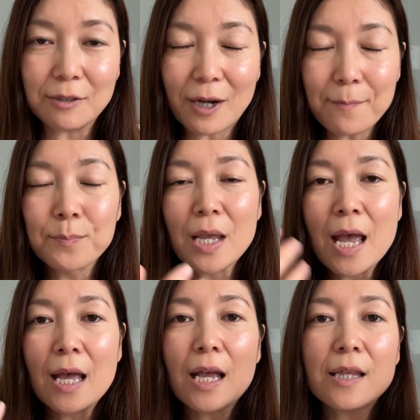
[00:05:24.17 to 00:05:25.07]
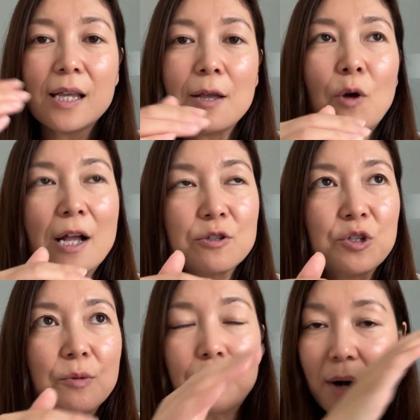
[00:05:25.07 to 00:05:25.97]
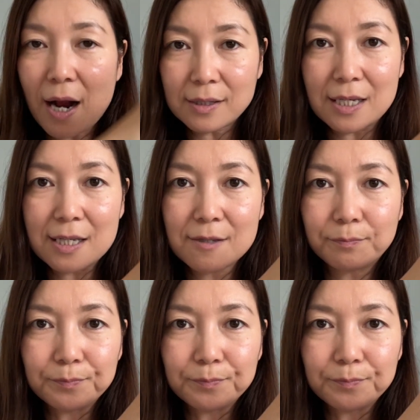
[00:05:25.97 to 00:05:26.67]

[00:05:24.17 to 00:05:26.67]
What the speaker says: right? And then as you practice,